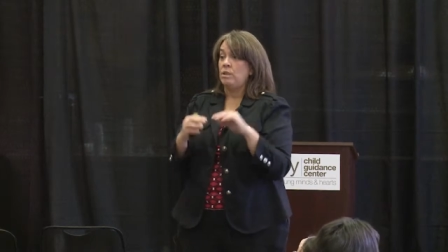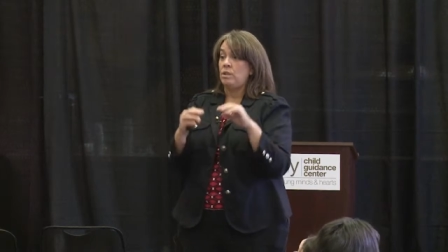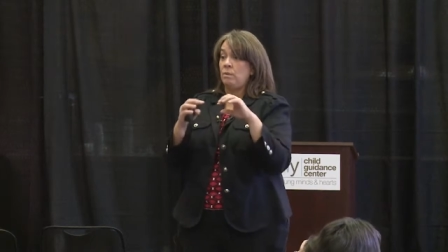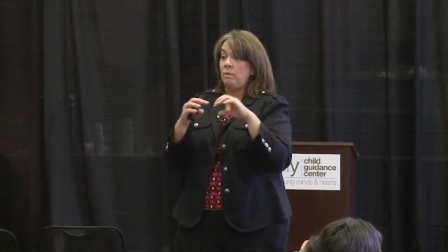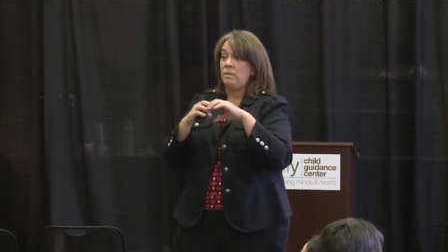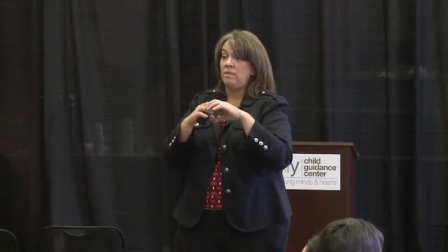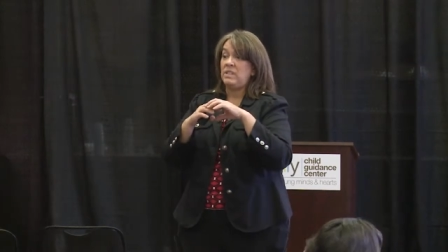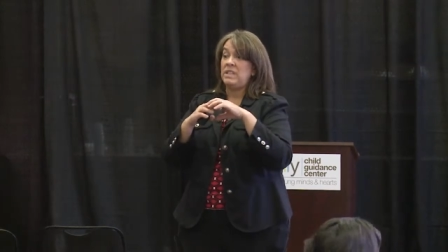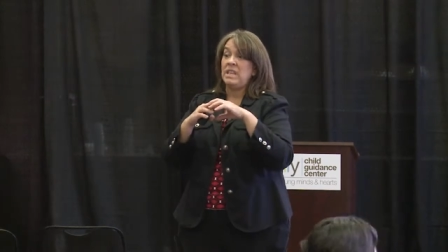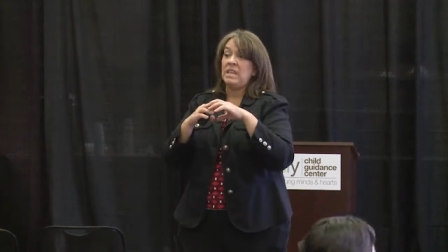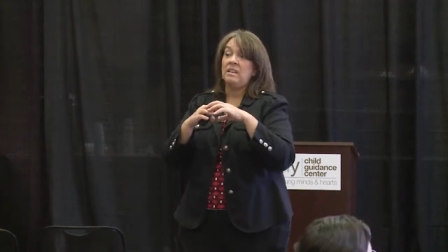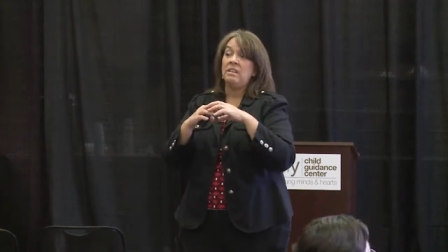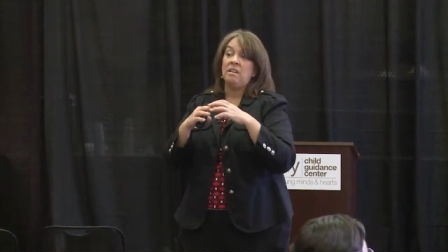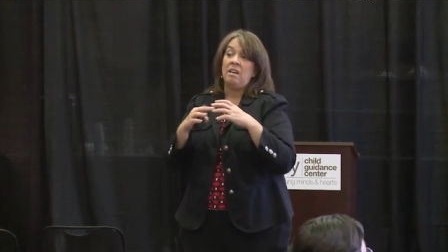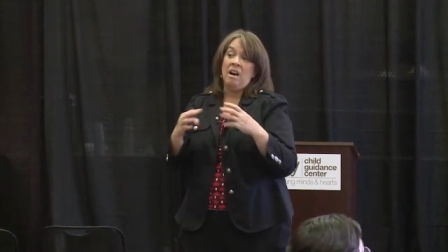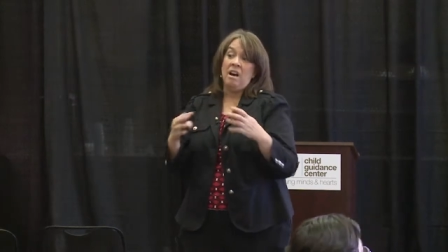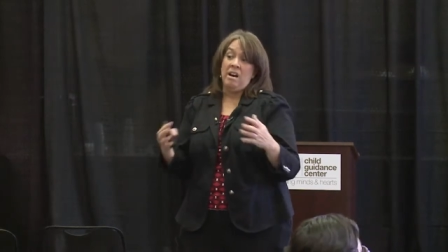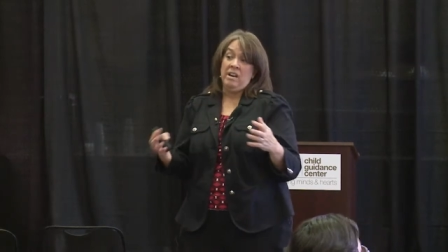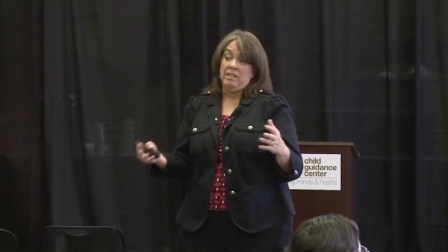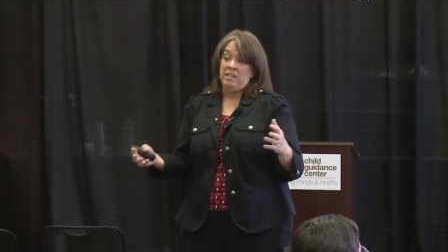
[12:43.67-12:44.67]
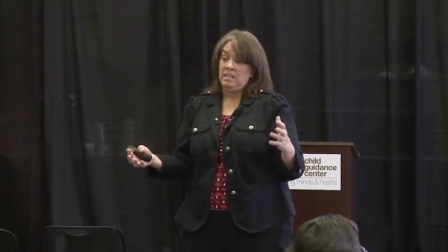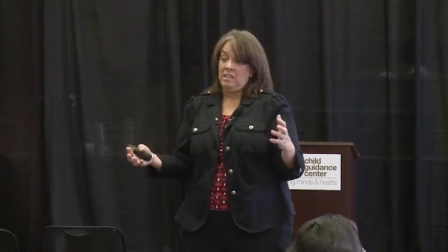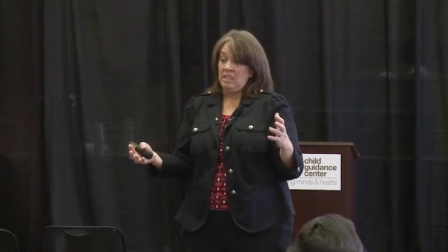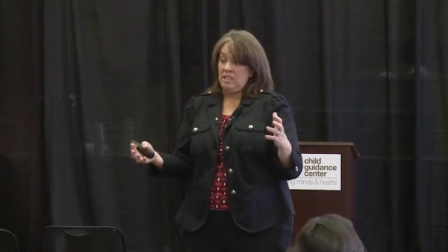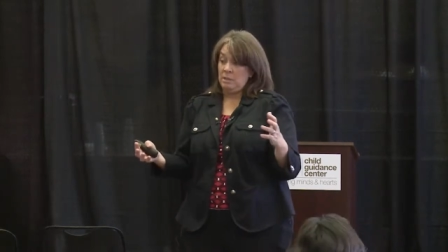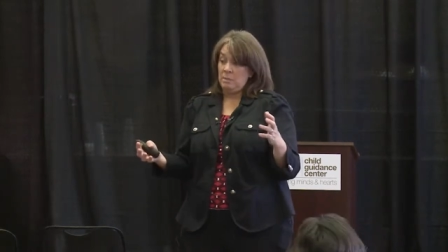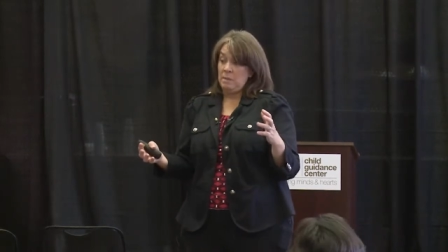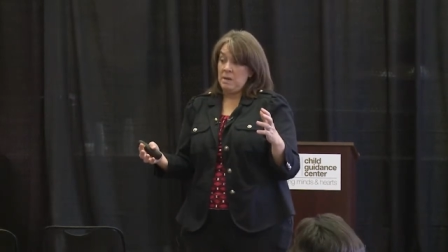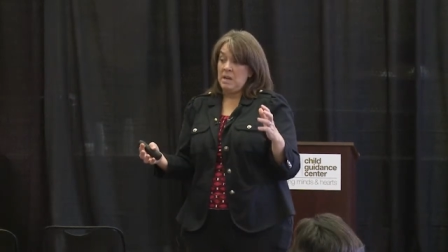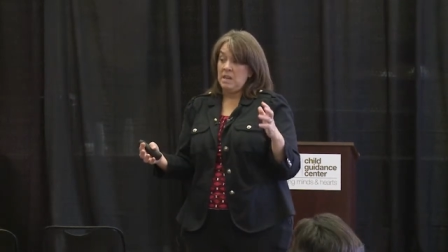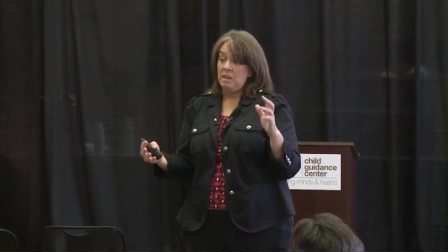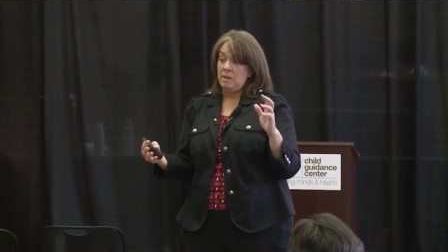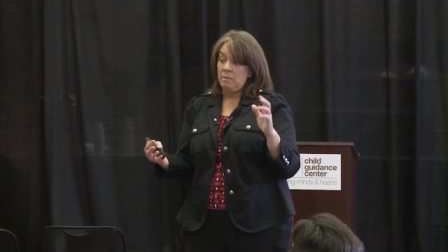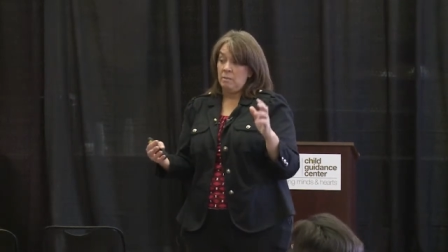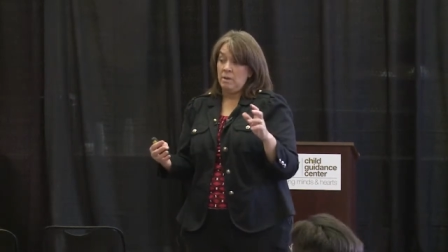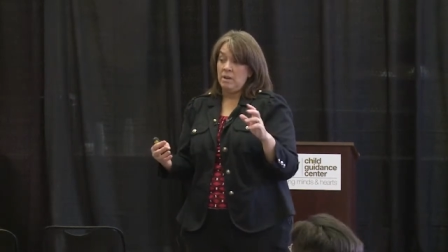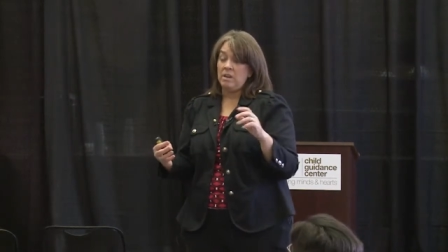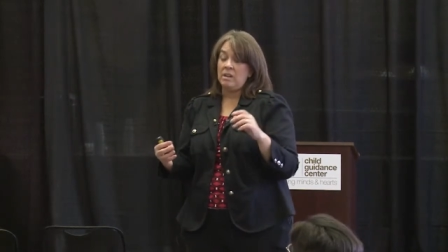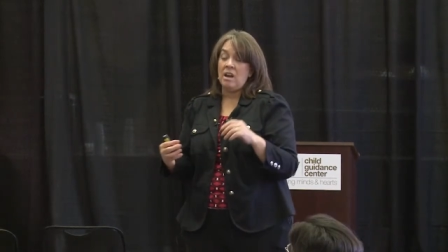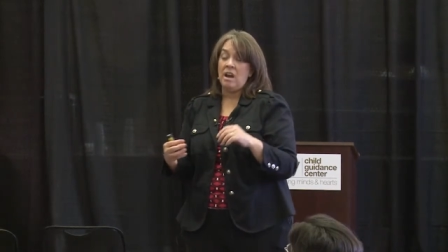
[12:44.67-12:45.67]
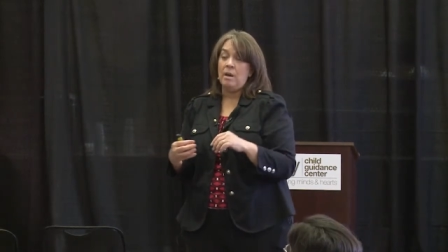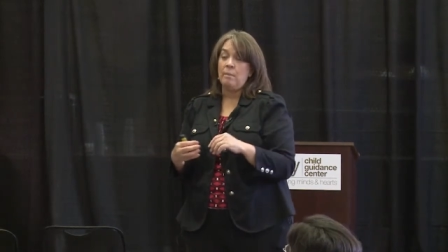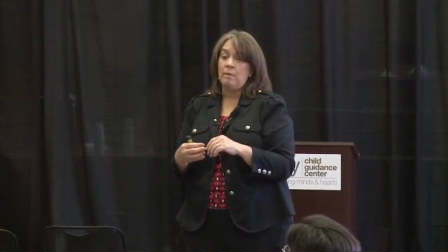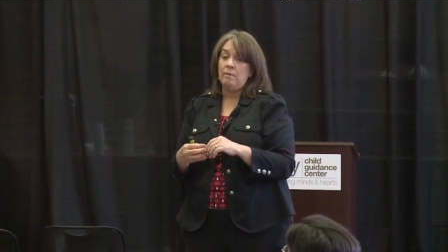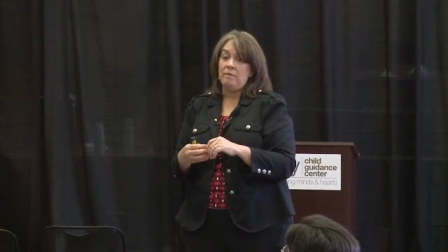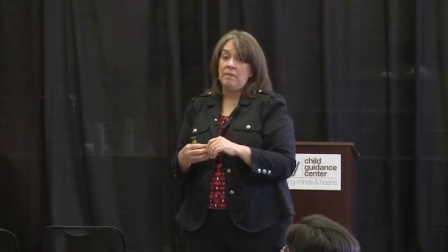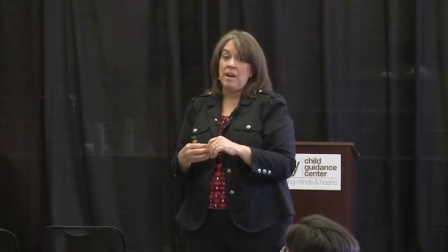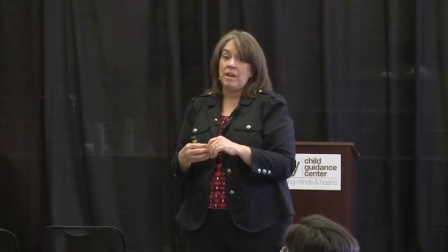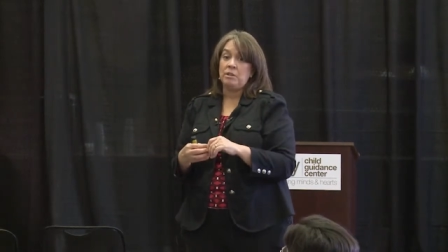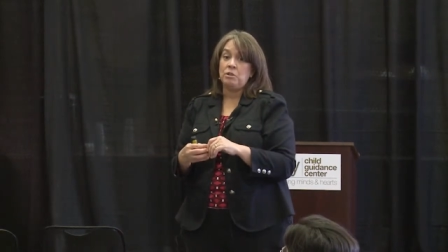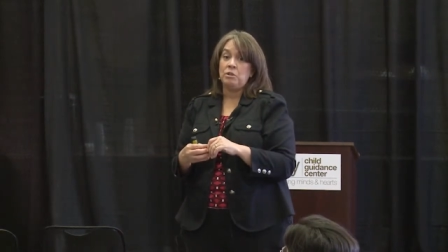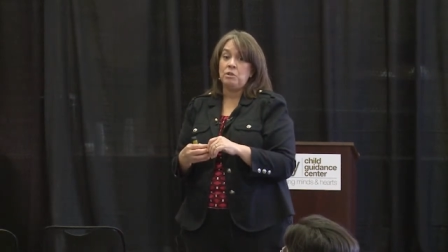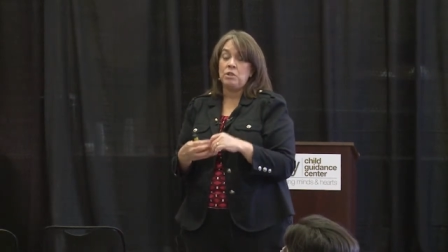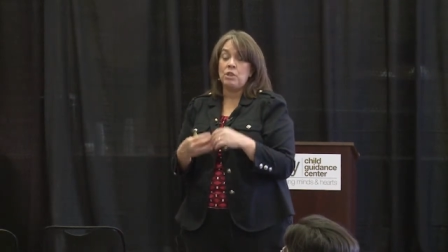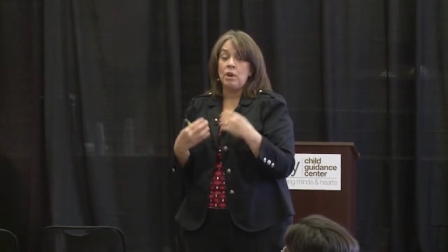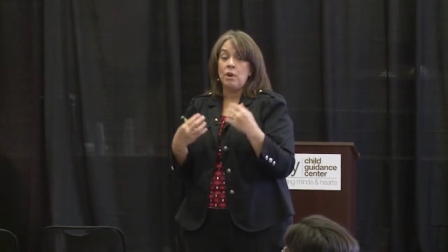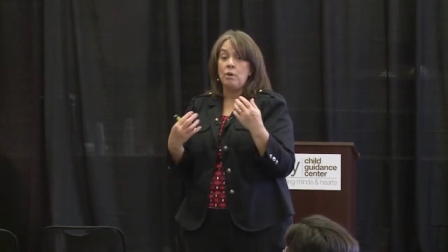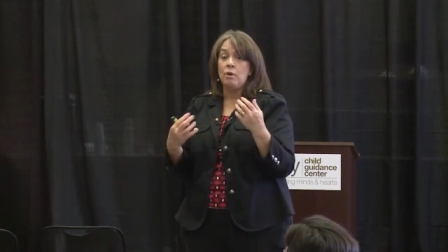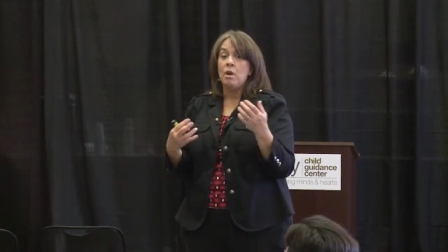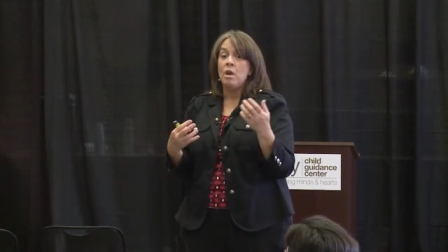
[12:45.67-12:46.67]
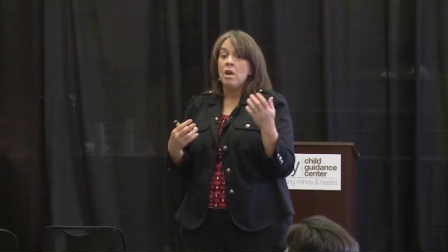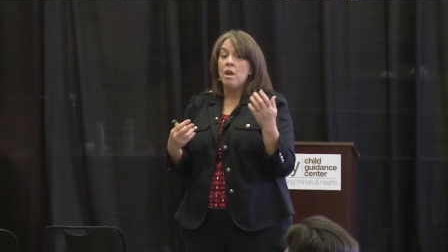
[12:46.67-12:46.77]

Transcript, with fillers: So we've seen loss as being the one common factor. So,